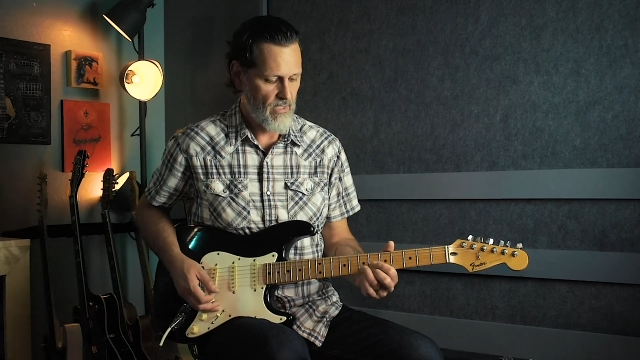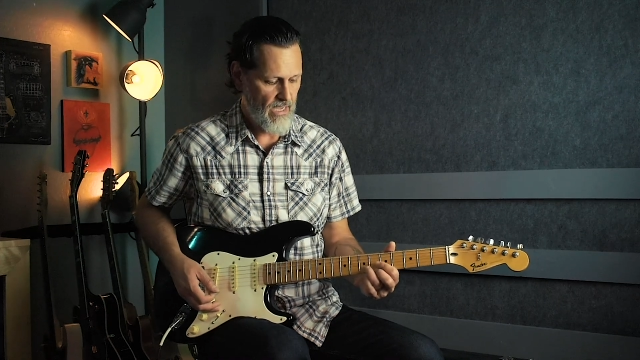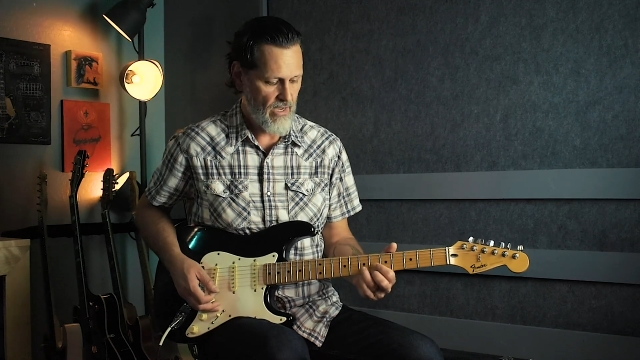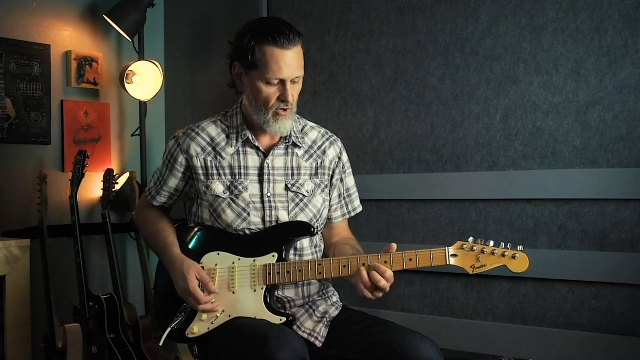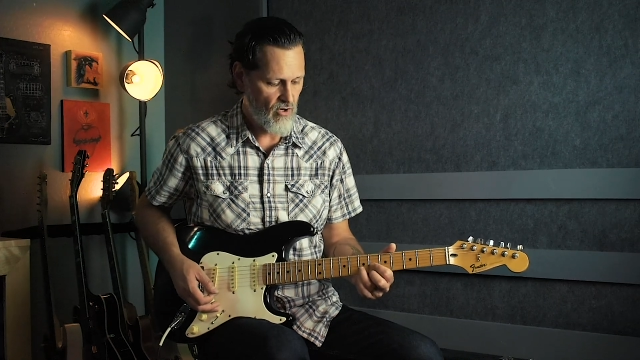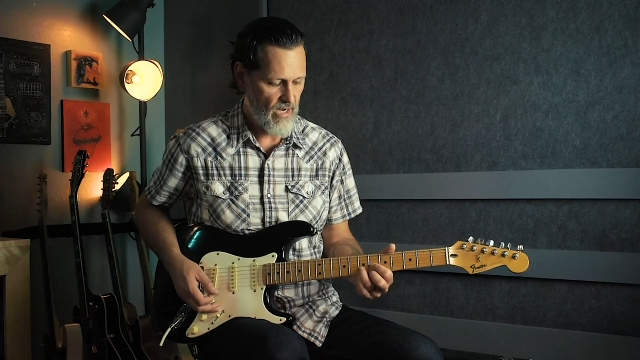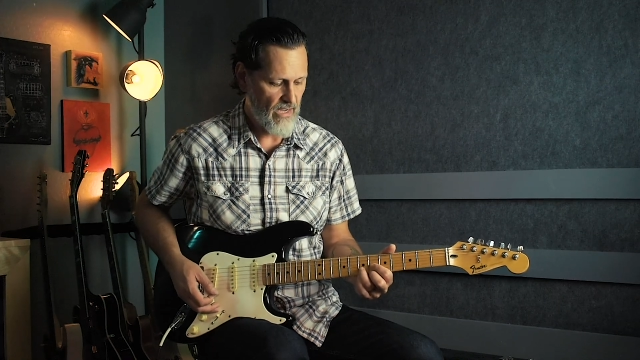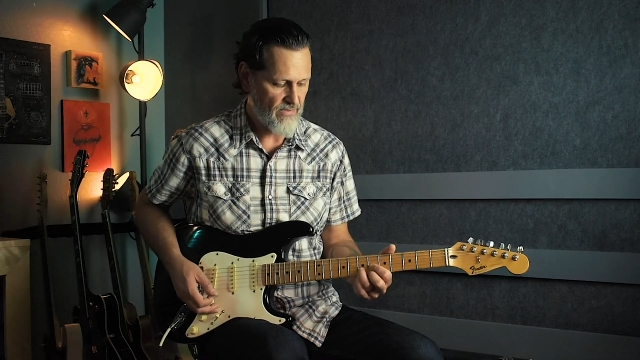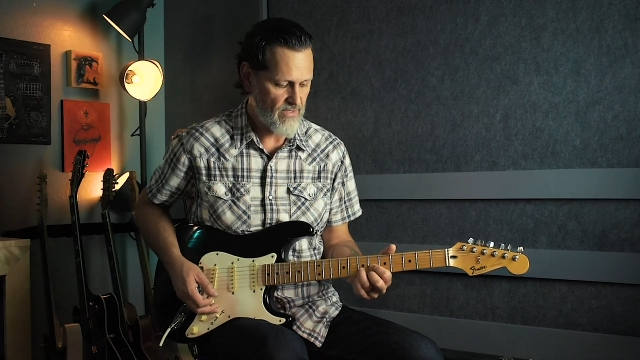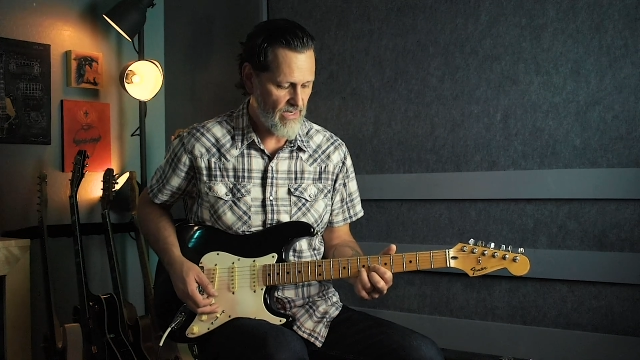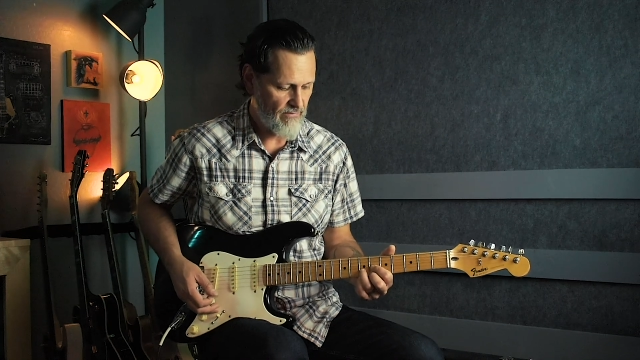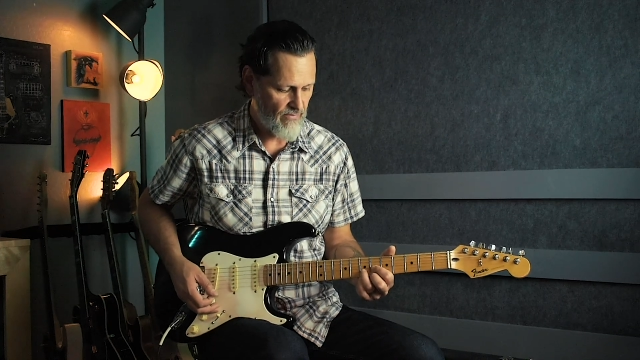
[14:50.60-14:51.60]
anchored at the
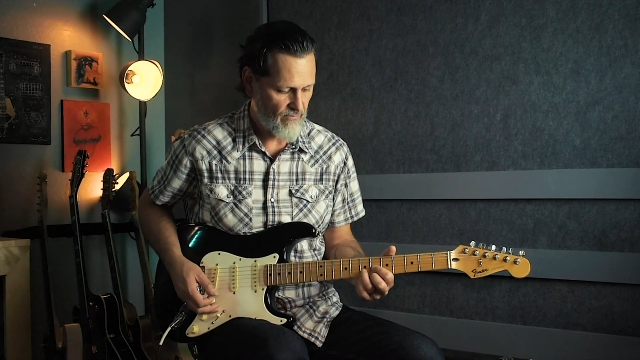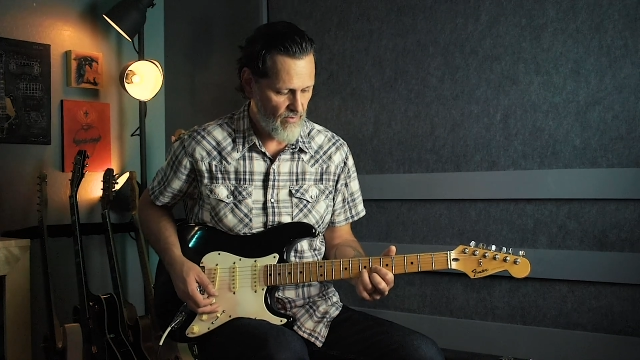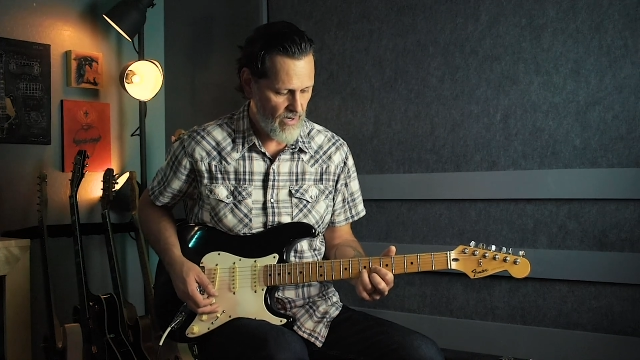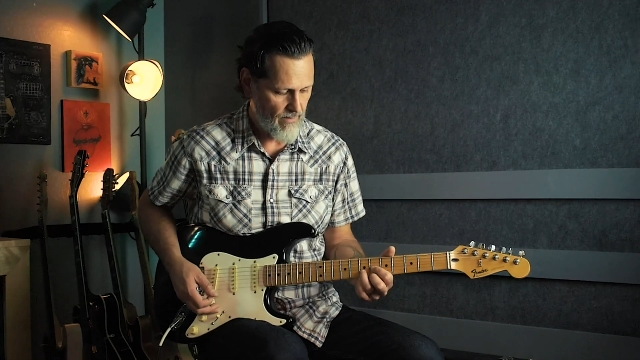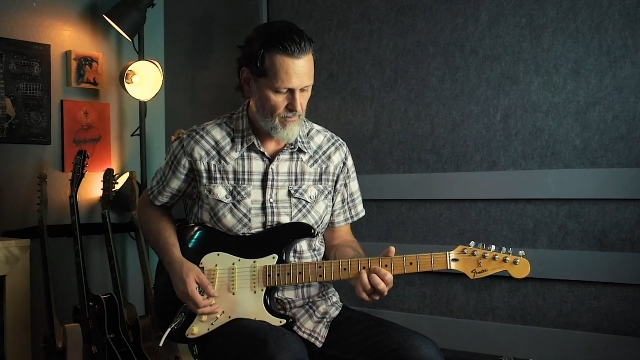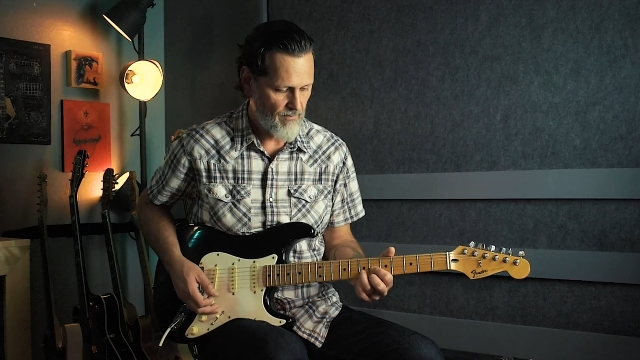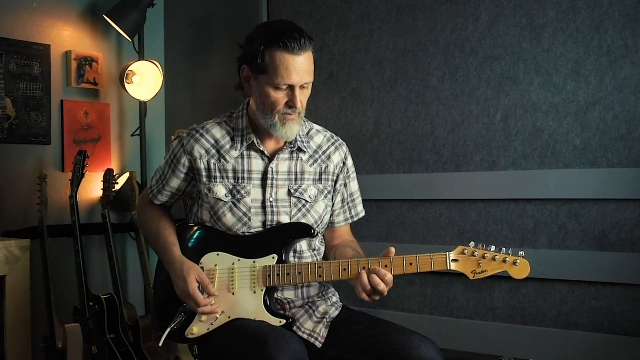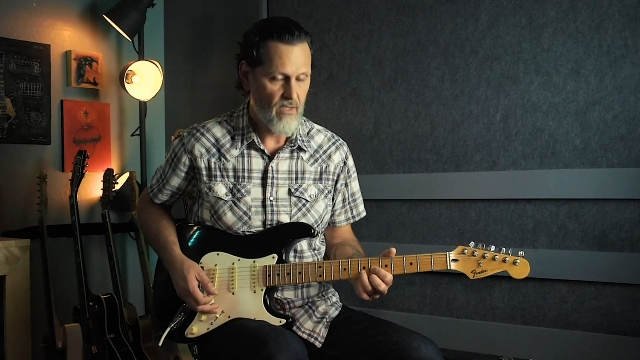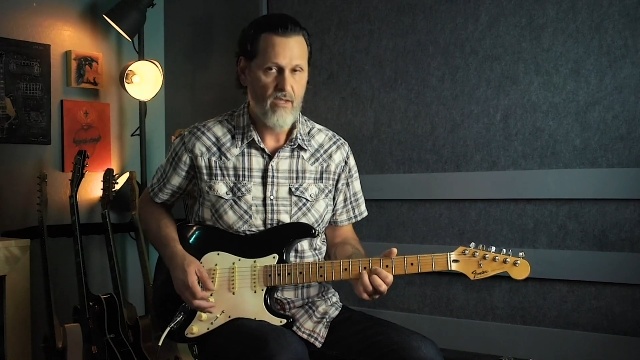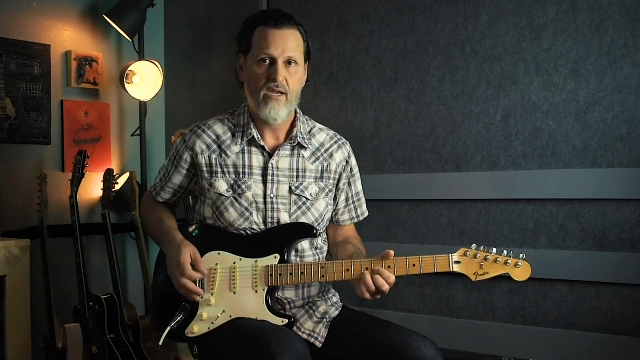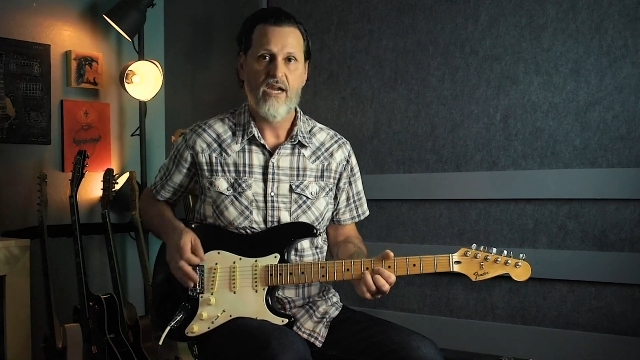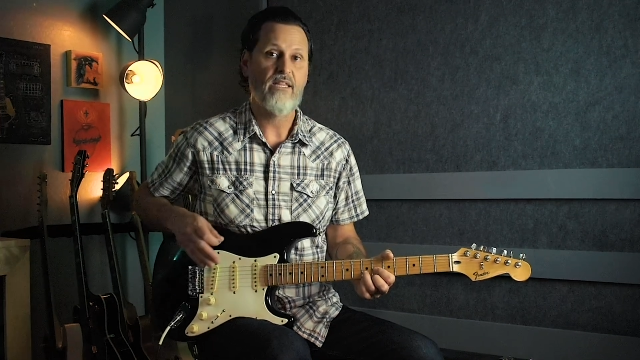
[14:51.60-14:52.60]
7th fret.
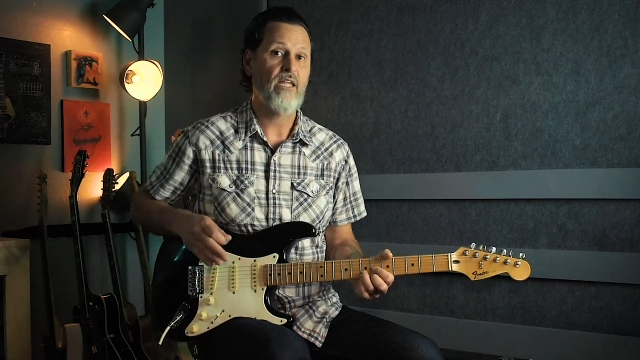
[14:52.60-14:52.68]
And